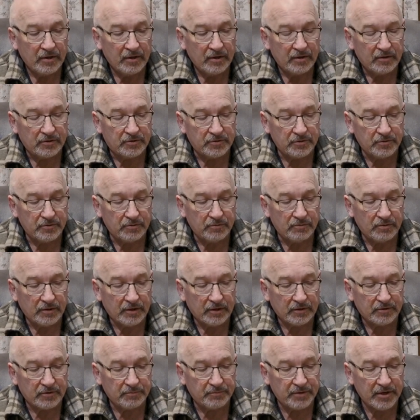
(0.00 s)

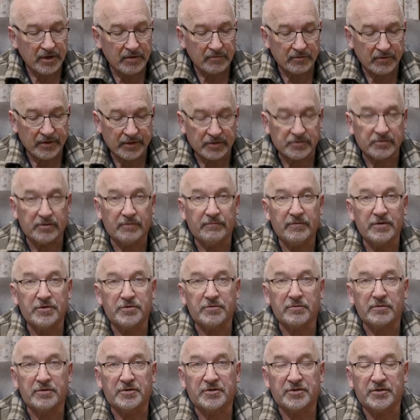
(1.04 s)
to be able to actually
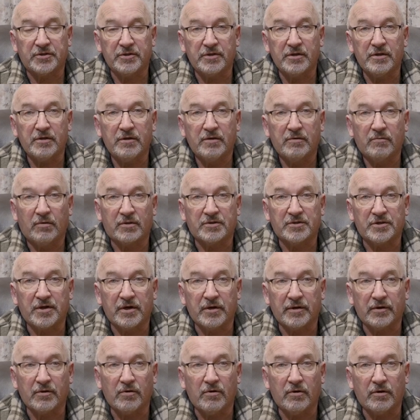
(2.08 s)
visually see what's
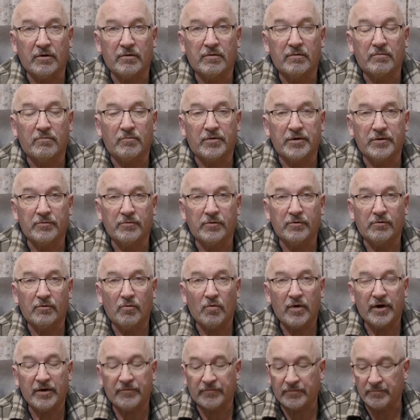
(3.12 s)
going on when you're
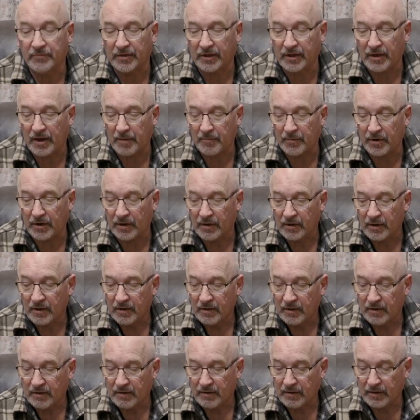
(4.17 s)
away from the camera.
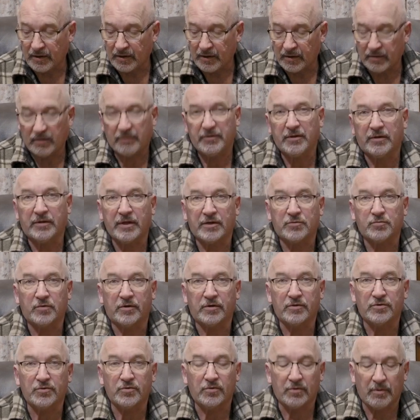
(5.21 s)
And I think that's what
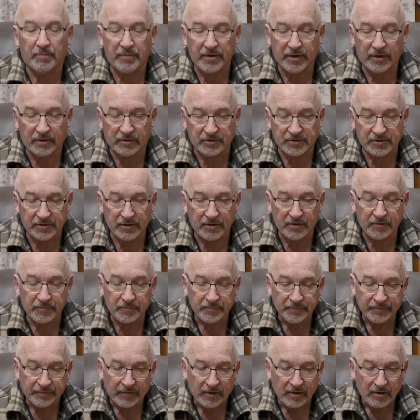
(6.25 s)
it's all about. So
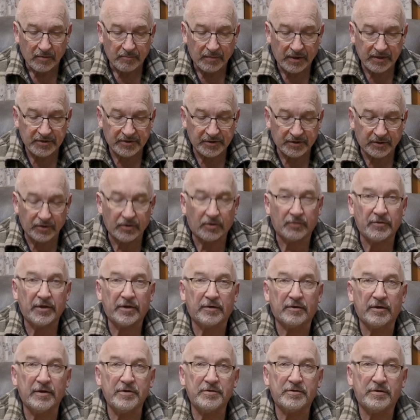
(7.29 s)
basically on
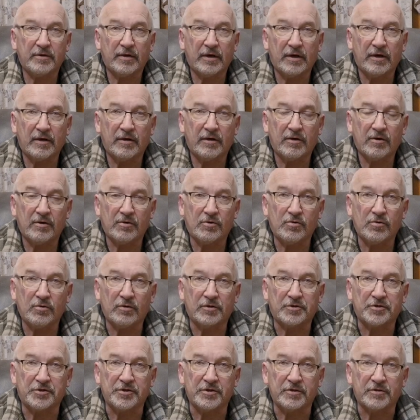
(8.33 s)
that note, I'll call
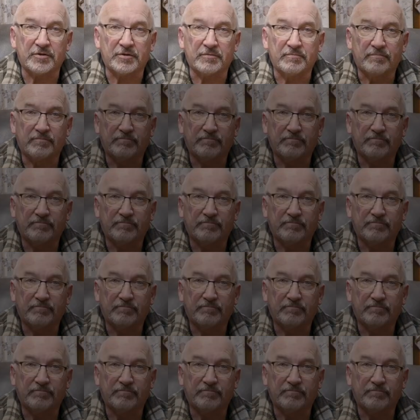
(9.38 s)
it cheers.